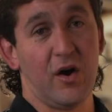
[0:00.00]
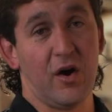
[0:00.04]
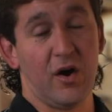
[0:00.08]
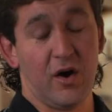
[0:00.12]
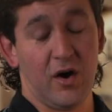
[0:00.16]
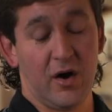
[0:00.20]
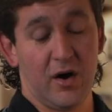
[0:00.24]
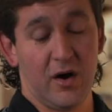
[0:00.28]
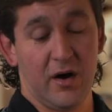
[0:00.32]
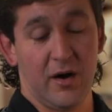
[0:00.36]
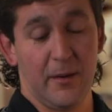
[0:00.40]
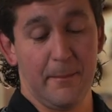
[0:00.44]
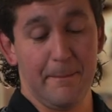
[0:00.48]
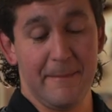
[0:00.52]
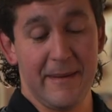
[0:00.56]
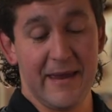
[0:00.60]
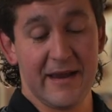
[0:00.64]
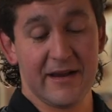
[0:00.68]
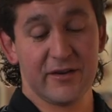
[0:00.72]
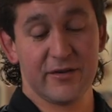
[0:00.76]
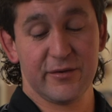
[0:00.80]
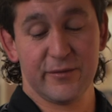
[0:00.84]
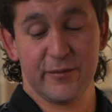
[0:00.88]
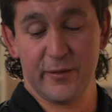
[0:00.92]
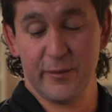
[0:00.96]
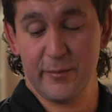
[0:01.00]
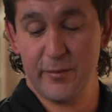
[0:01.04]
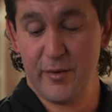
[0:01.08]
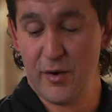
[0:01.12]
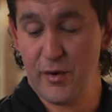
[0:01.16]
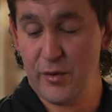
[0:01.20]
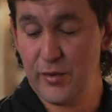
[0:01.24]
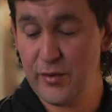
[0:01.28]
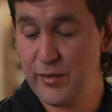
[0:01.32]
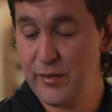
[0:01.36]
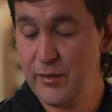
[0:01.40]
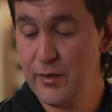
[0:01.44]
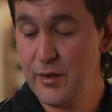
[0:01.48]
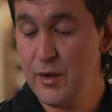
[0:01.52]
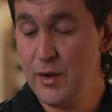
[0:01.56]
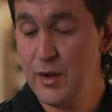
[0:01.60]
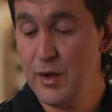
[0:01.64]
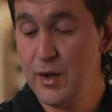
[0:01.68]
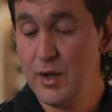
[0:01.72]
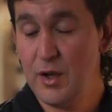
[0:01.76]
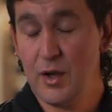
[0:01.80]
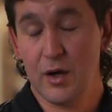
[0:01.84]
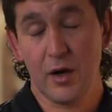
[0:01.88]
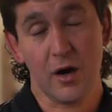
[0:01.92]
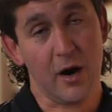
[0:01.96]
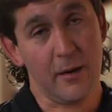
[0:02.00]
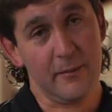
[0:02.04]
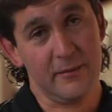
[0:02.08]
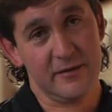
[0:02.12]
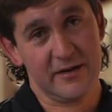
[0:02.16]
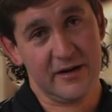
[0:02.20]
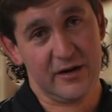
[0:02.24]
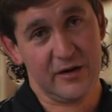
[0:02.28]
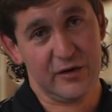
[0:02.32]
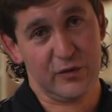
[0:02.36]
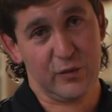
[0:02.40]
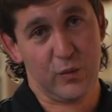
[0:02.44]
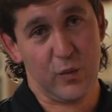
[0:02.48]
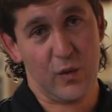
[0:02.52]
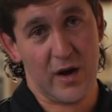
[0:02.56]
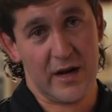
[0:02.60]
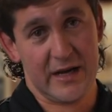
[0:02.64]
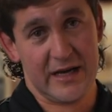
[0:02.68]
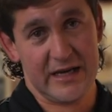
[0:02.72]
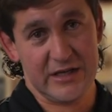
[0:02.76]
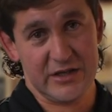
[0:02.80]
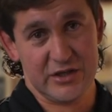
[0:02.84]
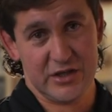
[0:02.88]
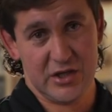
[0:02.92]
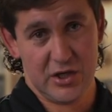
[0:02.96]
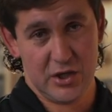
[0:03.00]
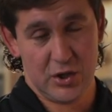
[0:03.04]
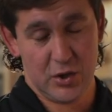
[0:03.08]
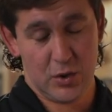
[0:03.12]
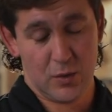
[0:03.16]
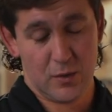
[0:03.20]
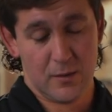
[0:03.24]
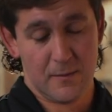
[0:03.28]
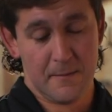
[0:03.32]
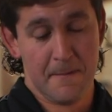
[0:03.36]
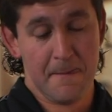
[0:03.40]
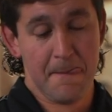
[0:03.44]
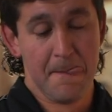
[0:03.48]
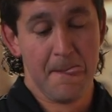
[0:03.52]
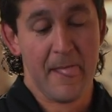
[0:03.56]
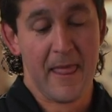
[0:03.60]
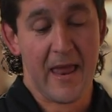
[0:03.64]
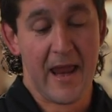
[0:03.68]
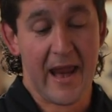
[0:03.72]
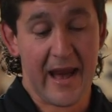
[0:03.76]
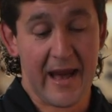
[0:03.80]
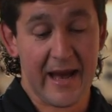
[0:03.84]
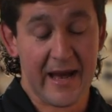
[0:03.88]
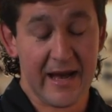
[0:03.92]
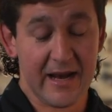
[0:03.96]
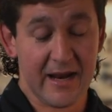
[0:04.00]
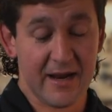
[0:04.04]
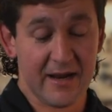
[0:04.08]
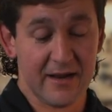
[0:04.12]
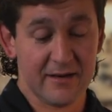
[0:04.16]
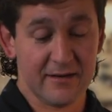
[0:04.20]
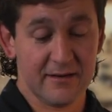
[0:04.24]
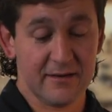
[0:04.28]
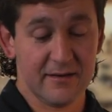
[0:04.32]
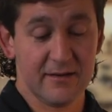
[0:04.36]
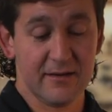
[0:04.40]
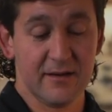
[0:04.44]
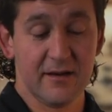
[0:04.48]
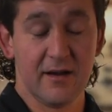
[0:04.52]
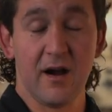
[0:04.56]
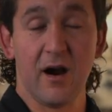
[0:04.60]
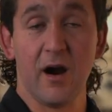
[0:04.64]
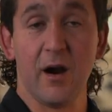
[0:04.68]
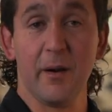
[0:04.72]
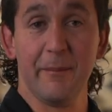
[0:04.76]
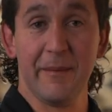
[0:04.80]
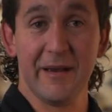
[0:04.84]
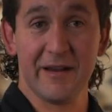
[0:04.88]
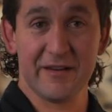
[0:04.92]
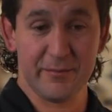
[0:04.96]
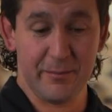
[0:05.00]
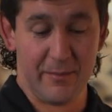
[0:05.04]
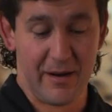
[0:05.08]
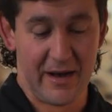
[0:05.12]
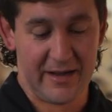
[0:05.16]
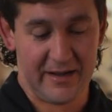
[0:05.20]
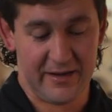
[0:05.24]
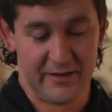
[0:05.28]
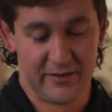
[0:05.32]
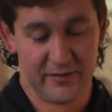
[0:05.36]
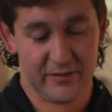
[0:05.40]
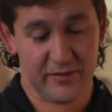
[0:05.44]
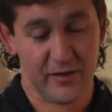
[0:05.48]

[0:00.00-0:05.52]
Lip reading: our mix for both commentators 1 and 2 and our mix minus.